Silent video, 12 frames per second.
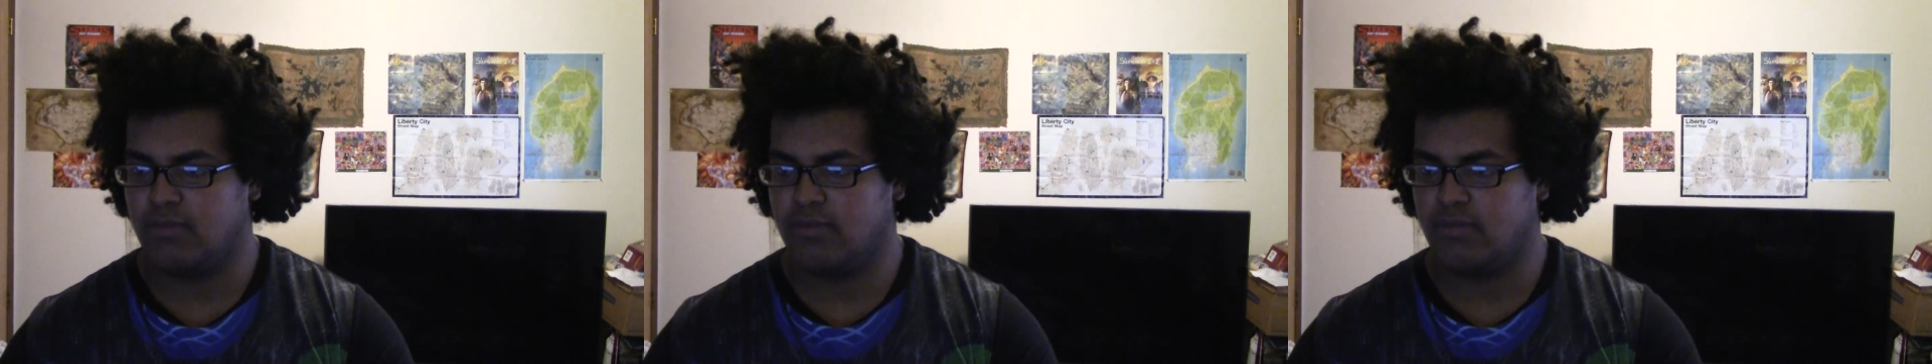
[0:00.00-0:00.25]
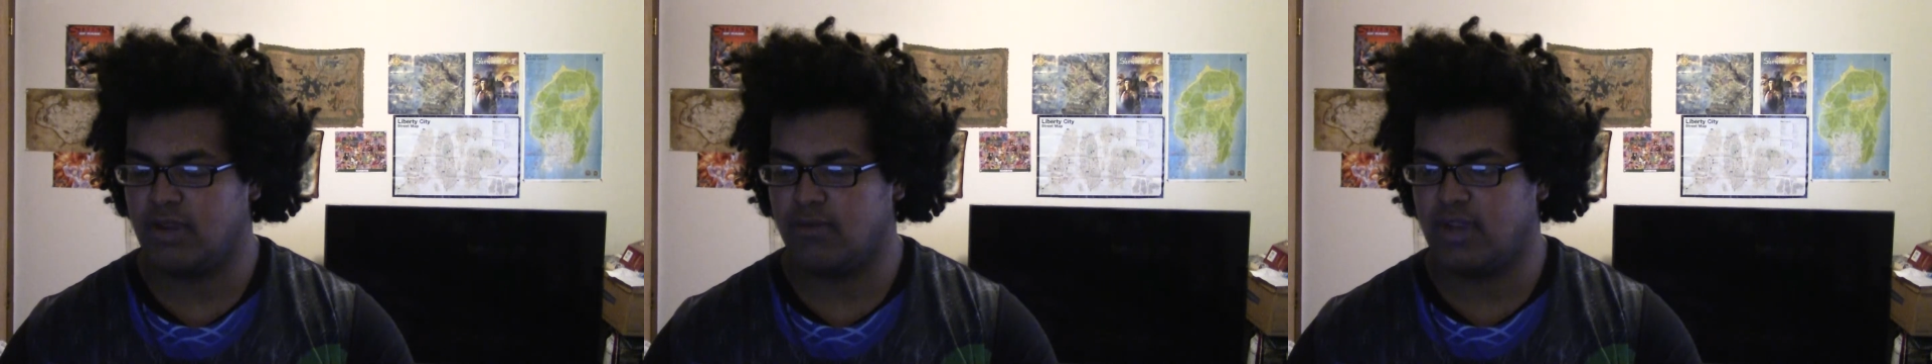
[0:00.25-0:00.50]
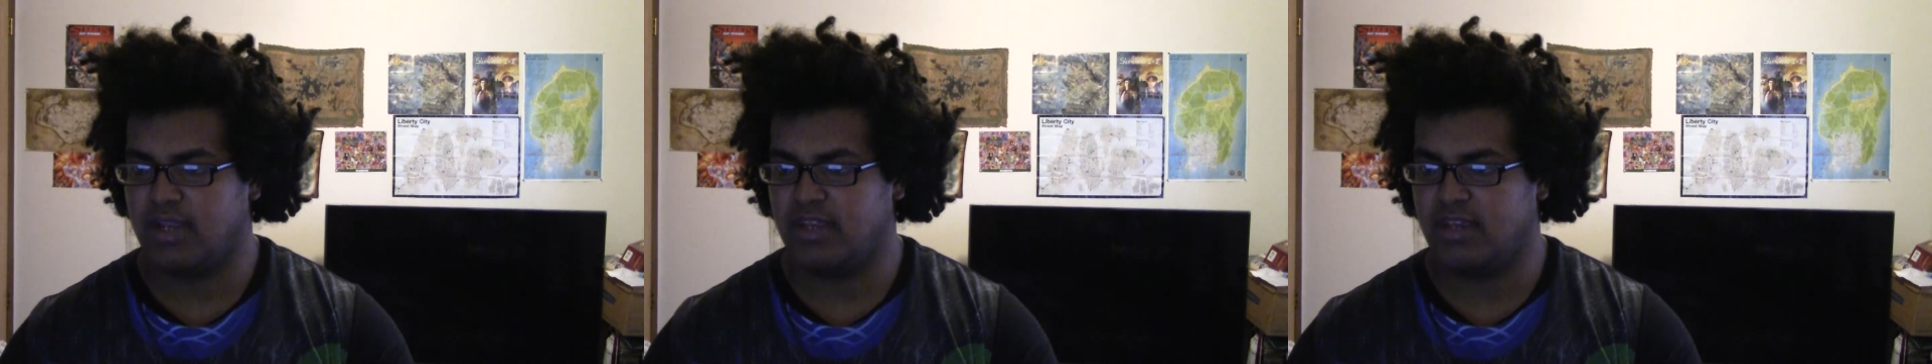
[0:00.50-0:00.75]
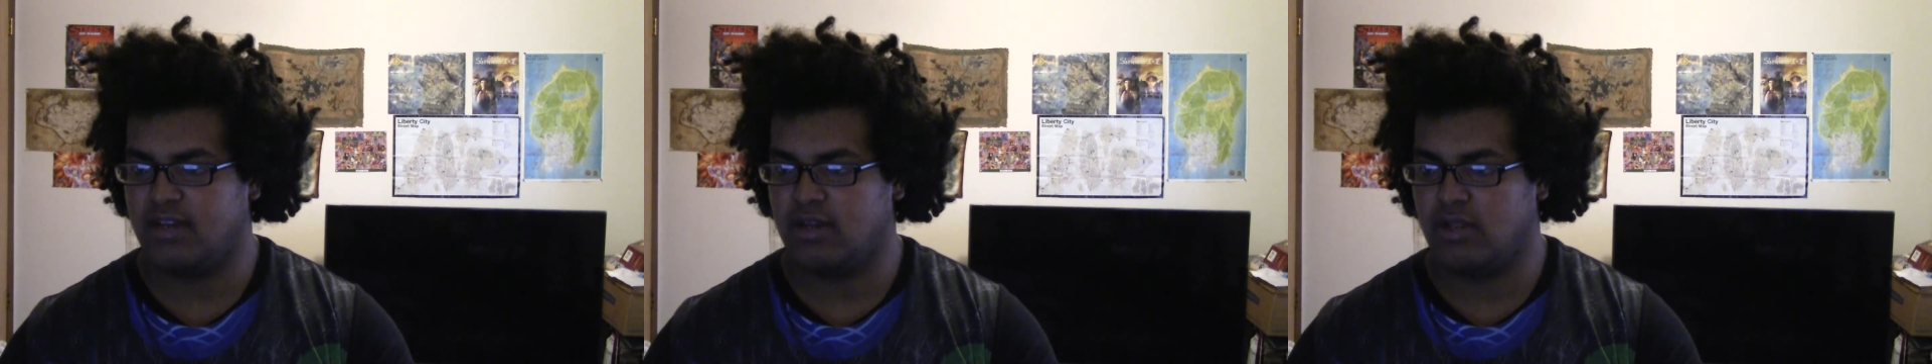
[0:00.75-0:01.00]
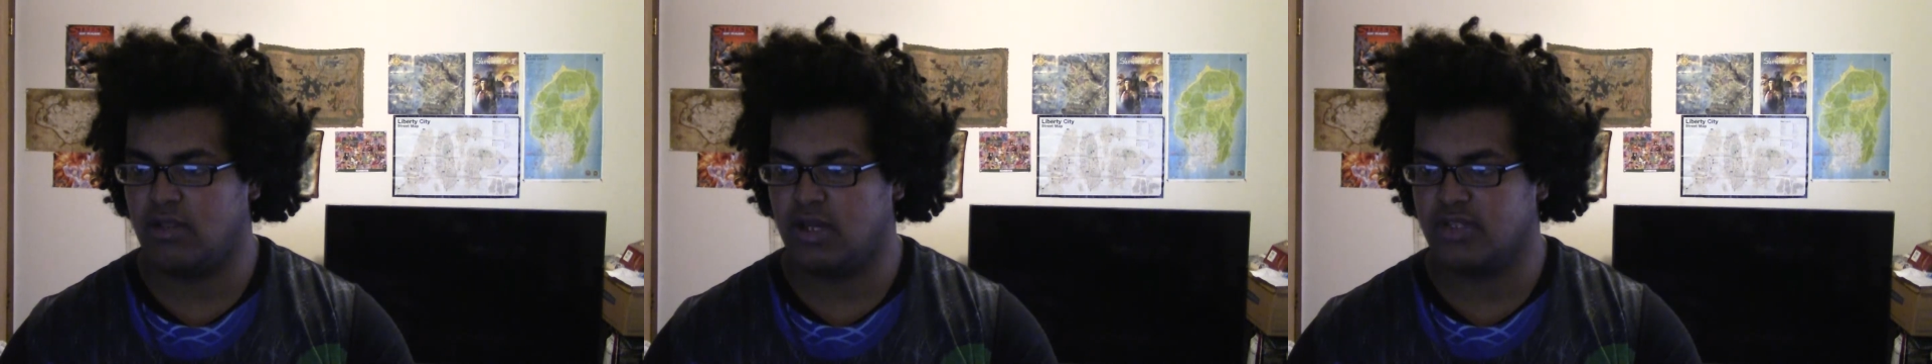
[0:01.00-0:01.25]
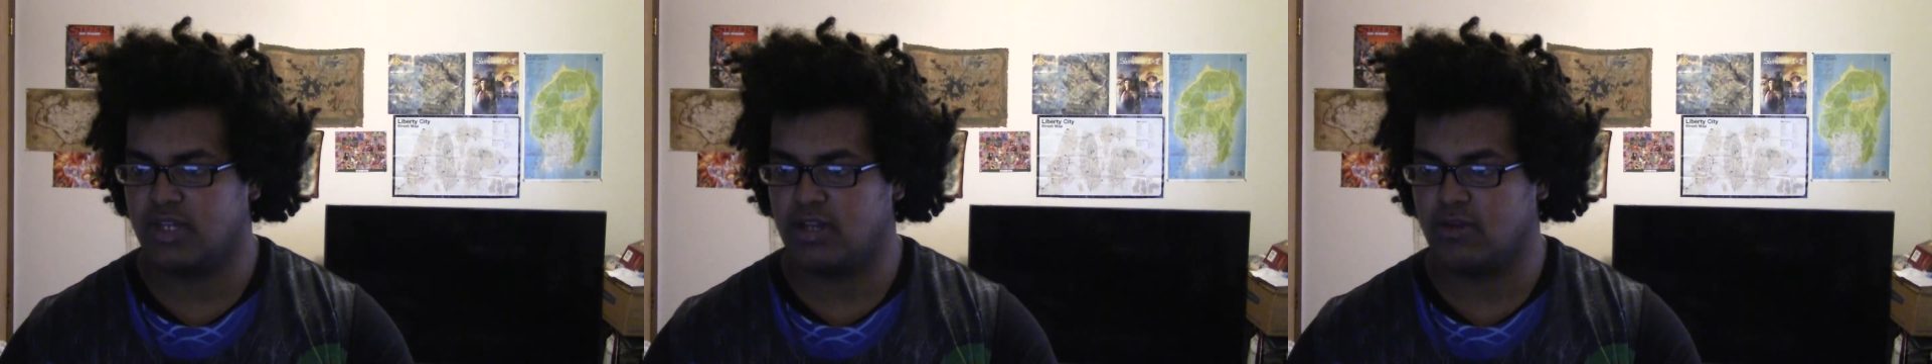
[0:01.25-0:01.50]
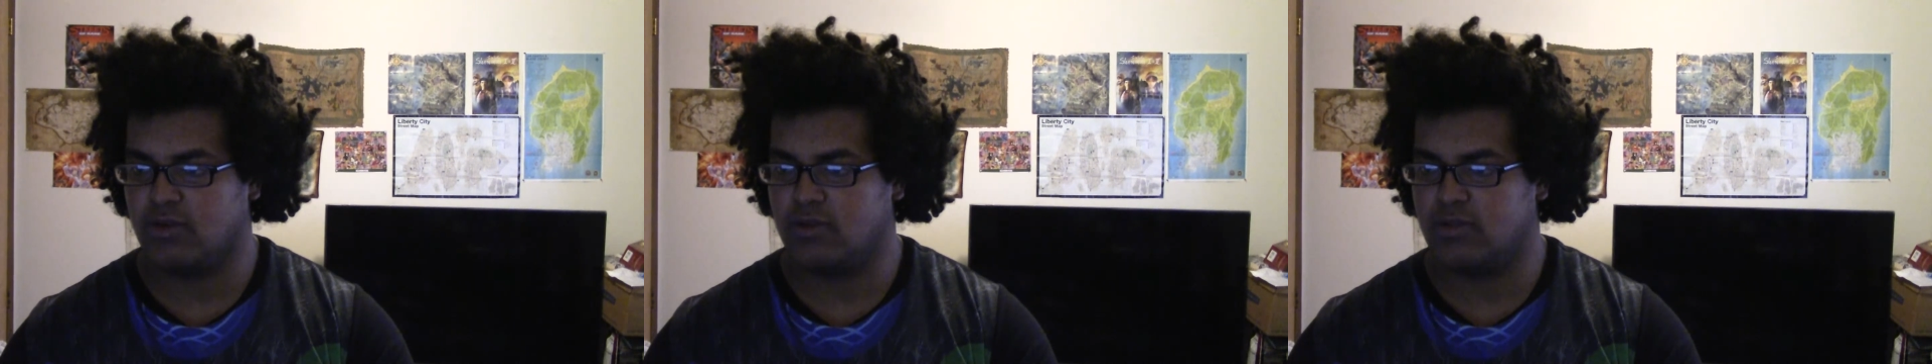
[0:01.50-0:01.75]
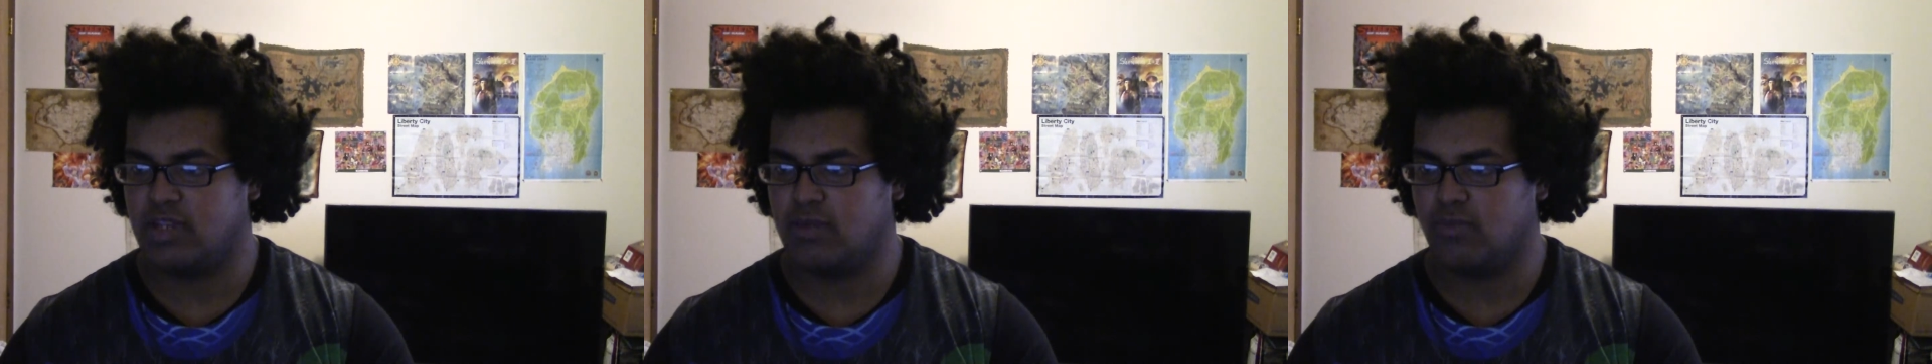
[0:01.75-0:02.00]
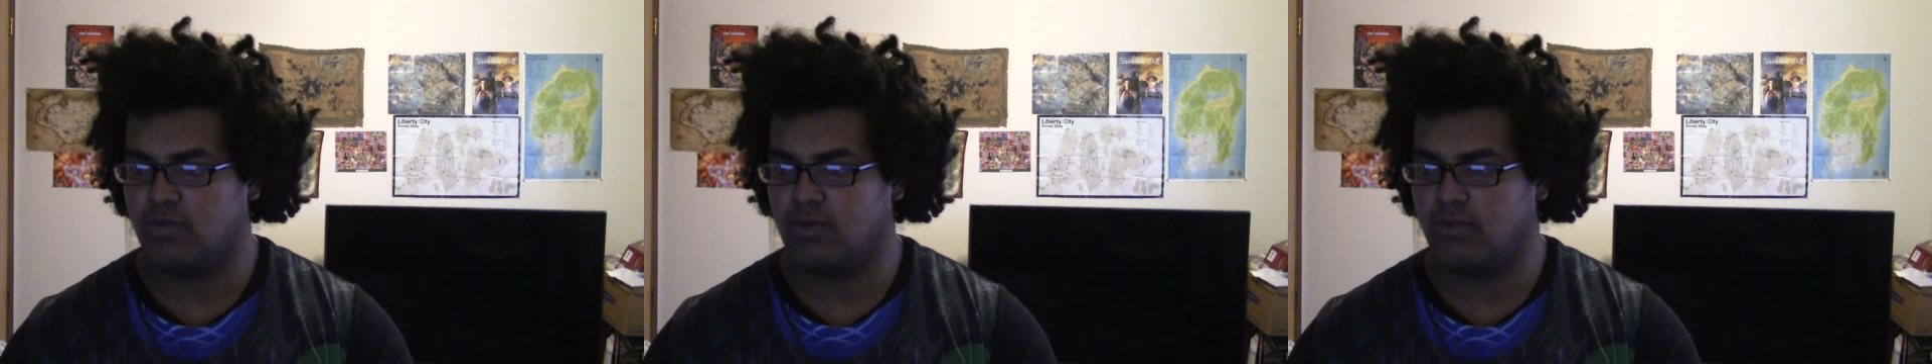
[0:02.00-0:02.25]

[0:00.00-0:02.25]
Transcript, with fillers: Radiata alongside a girl named